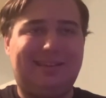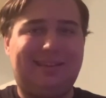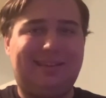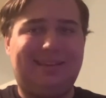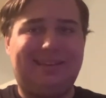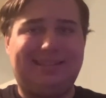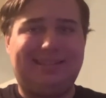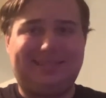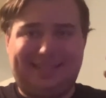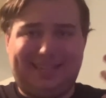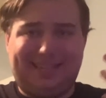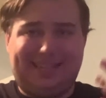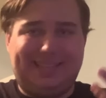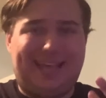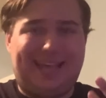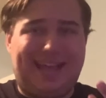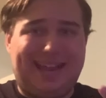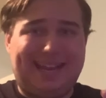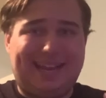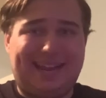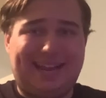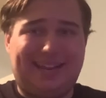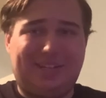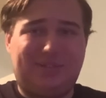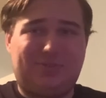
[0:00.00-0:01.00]
seeing that
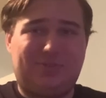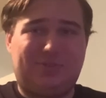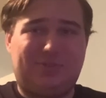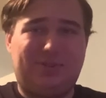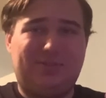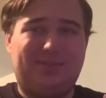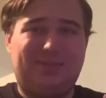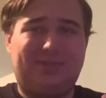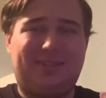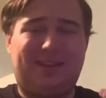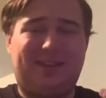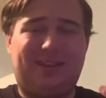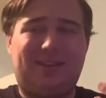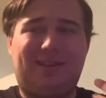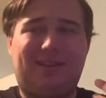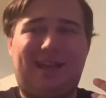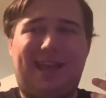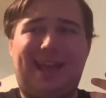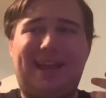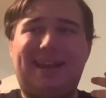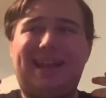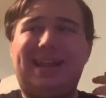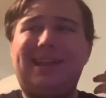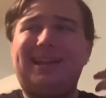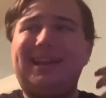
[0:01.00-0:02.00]
kind of introduced here,
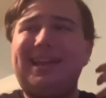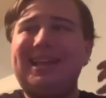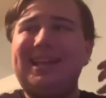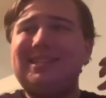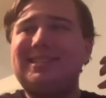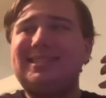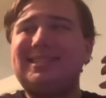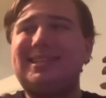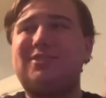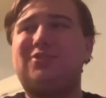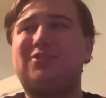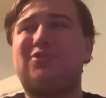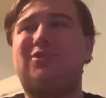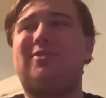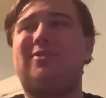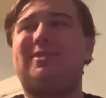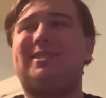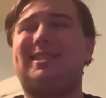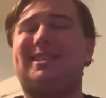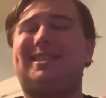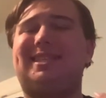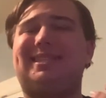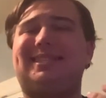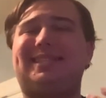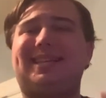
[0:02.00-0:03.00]
and it is introduced
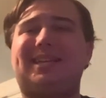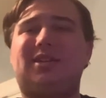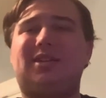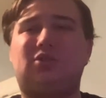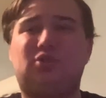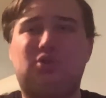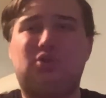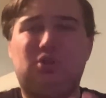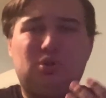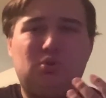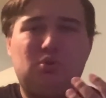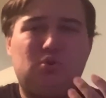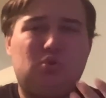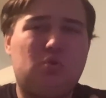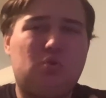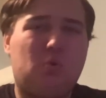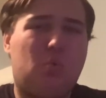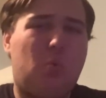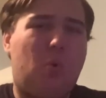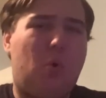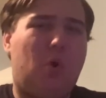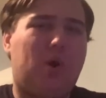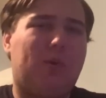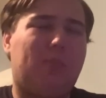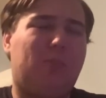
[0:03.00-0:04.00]
in this like
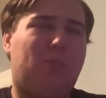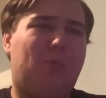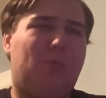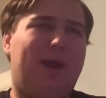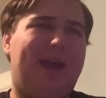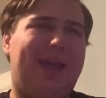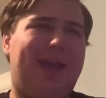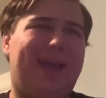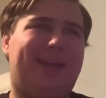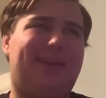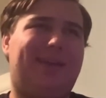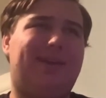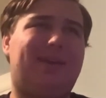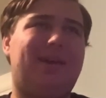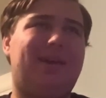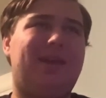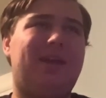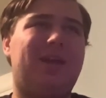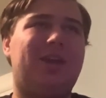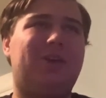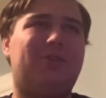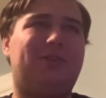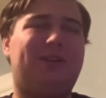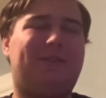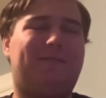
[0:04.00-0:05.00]
lukewarm way,
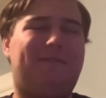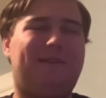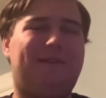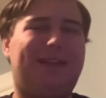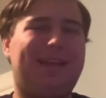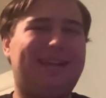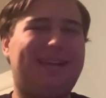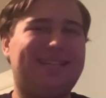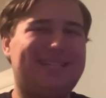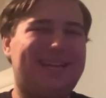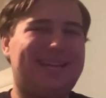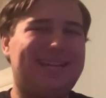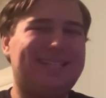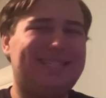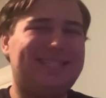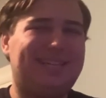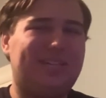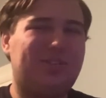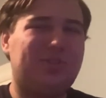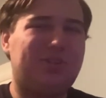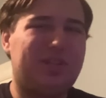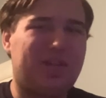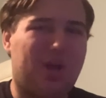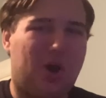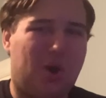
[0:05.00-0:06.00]
where you feel like it's not
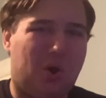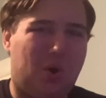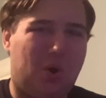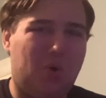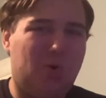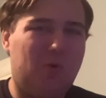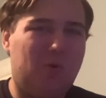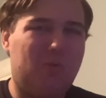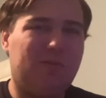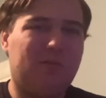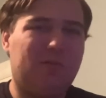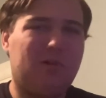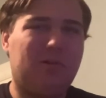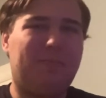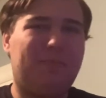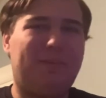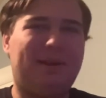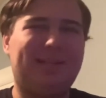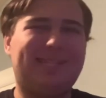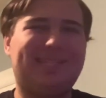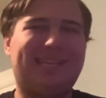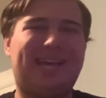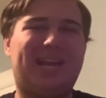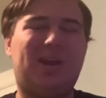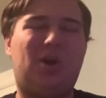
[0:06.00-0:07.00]
essentially over, but
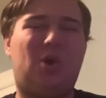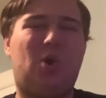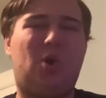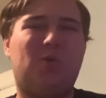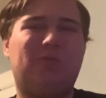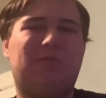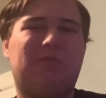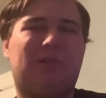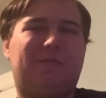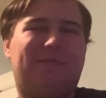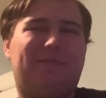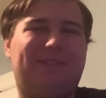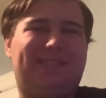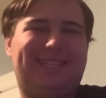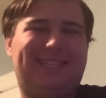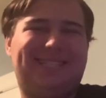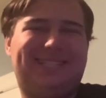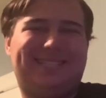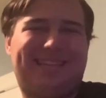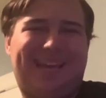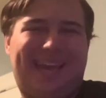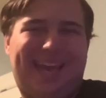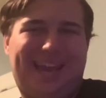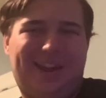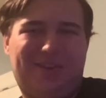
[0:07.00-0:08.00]
it's kind of over for these
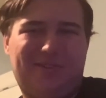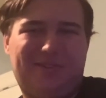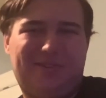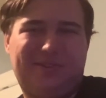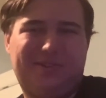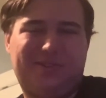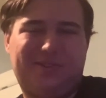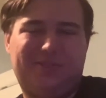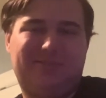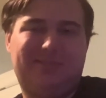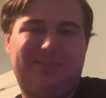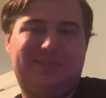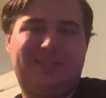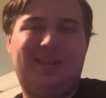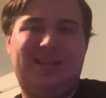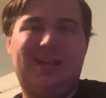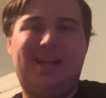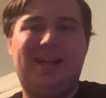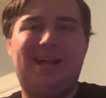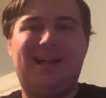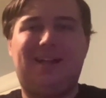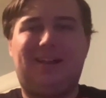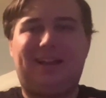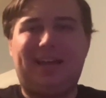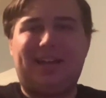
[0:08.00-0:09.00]
characters.
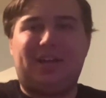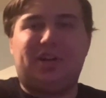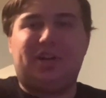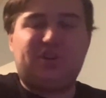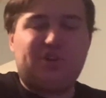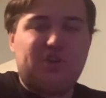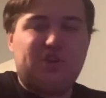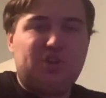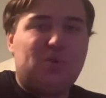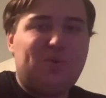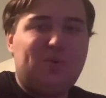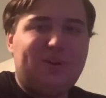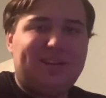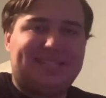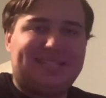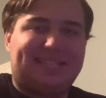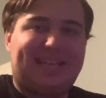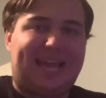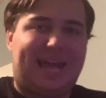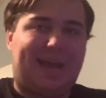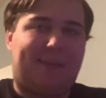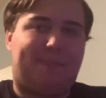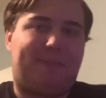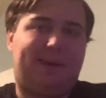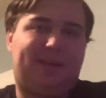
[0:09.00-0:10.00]
Like Newt is
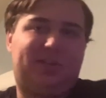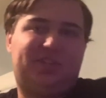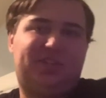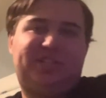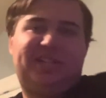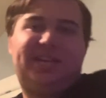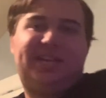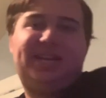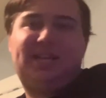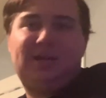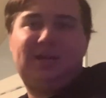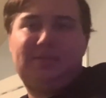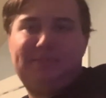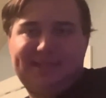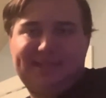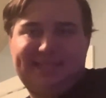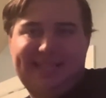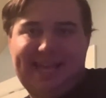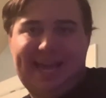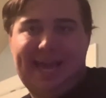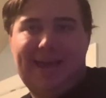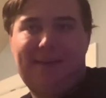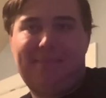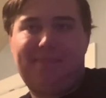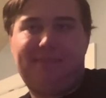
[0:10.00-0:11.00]
happy, Jacob is
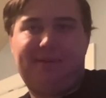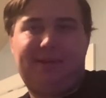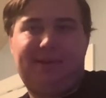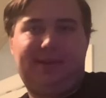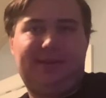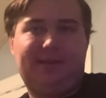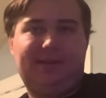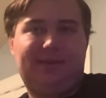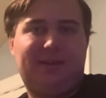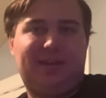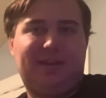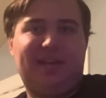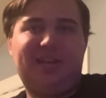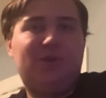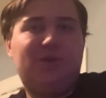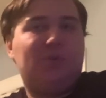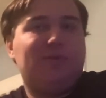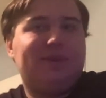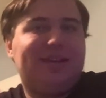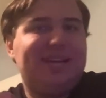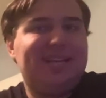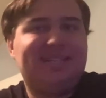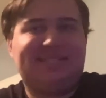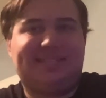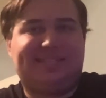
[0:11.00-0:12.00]
happy. You don't
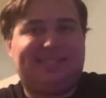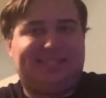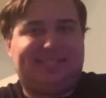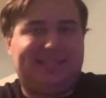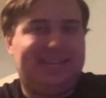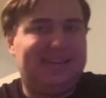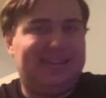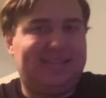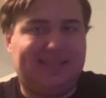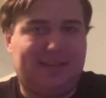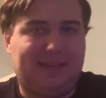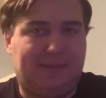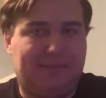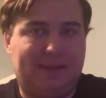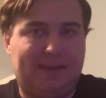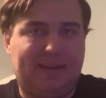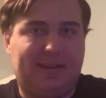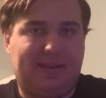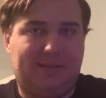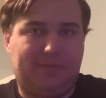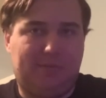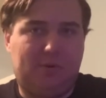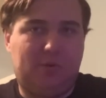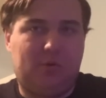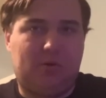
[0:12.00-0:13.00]
need to see them
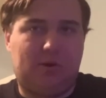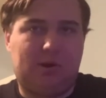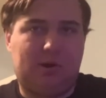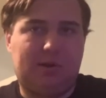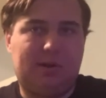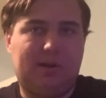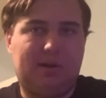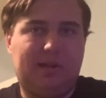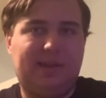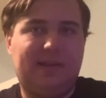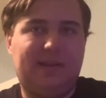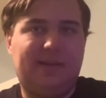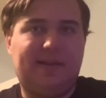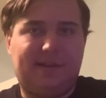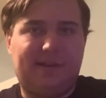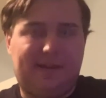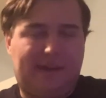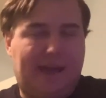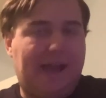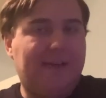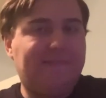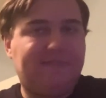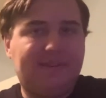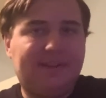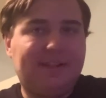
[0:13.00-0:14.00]
anymore.
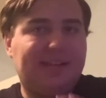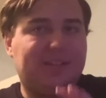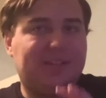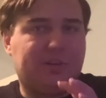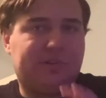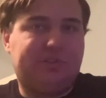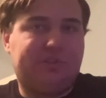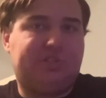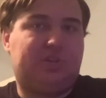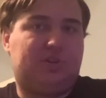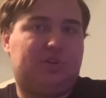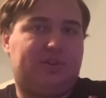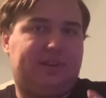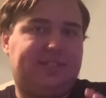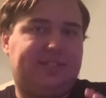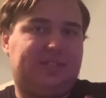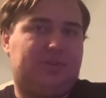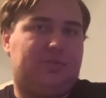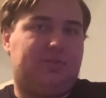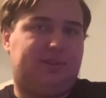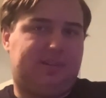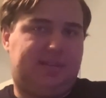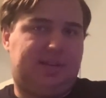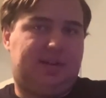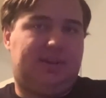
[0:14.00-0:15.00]
I feel like their journeys are
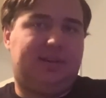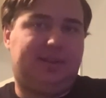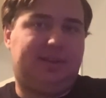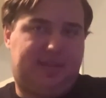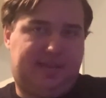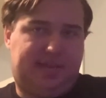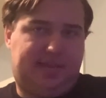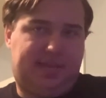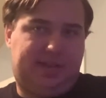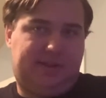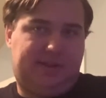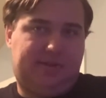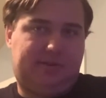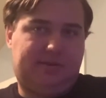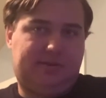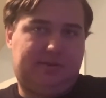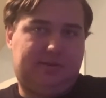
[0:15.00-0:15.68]
done here